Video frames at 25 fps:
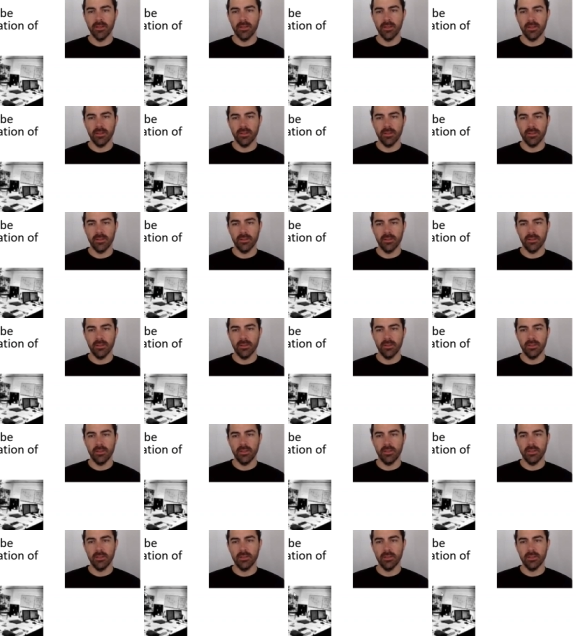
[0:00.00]
and
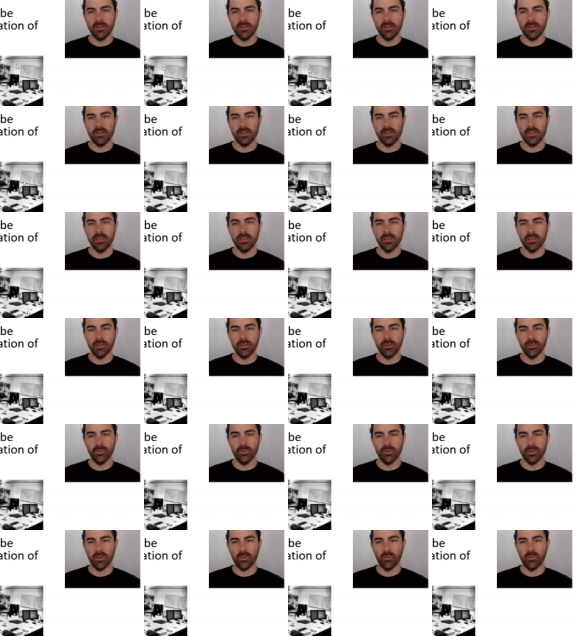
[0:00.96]
the intensity that you
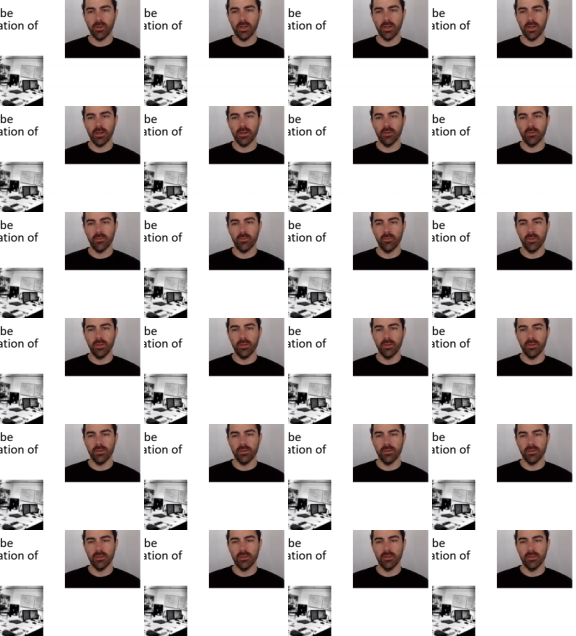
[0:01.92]
would acquire with,
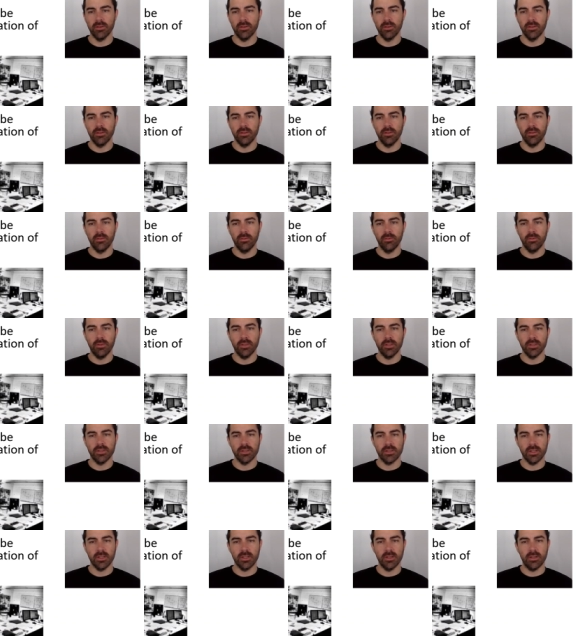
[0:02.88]
with the
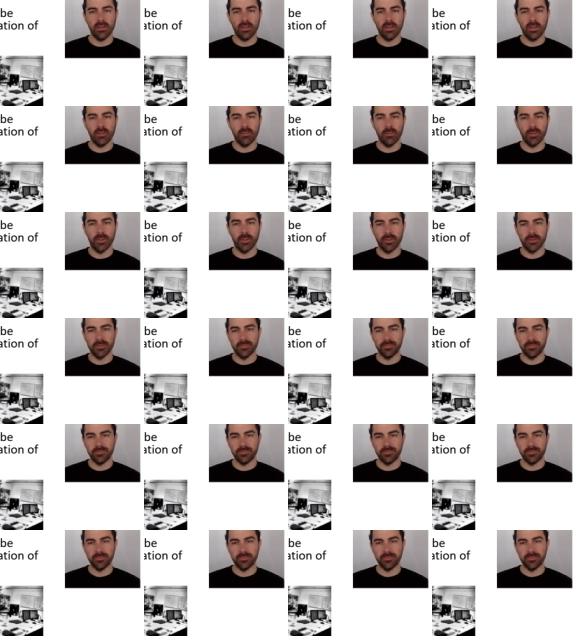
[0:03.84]
standard camera.